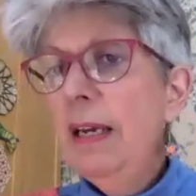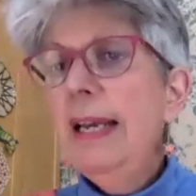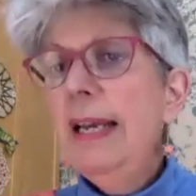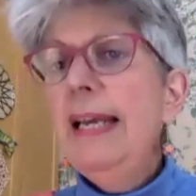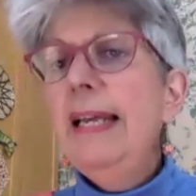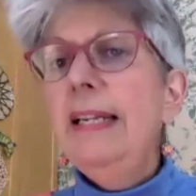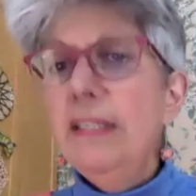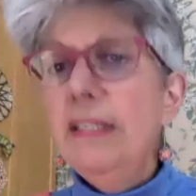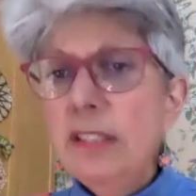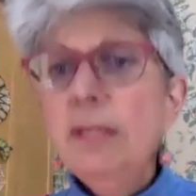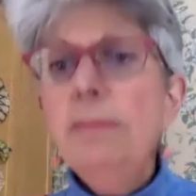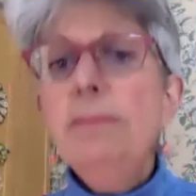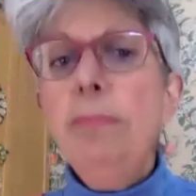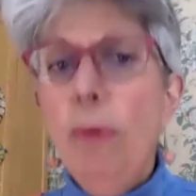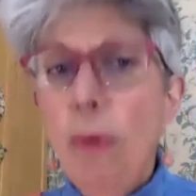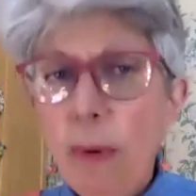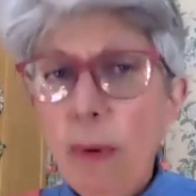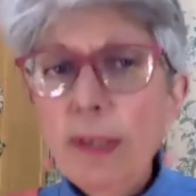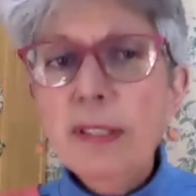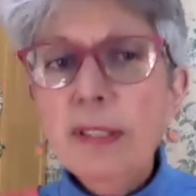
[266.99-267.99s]
It is
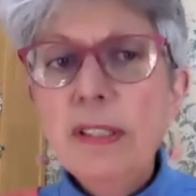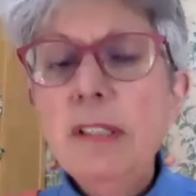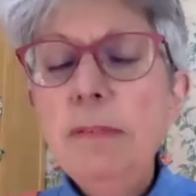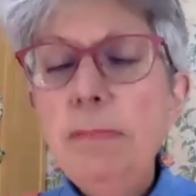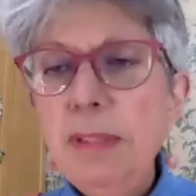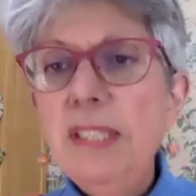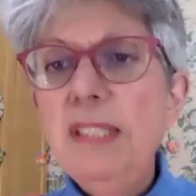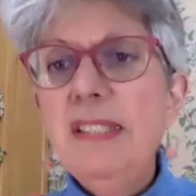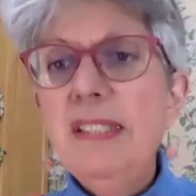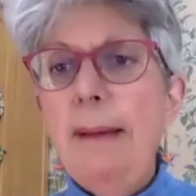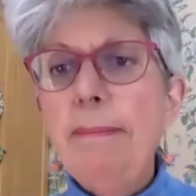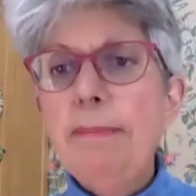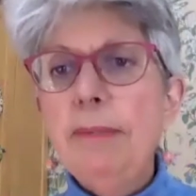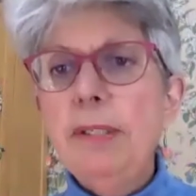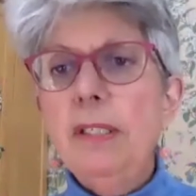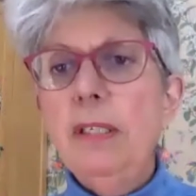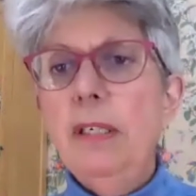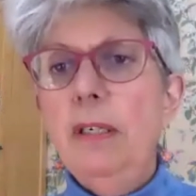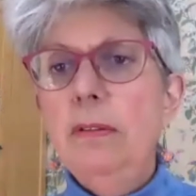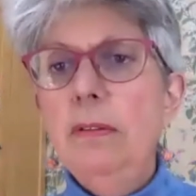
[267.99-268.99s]
important to be skeptical,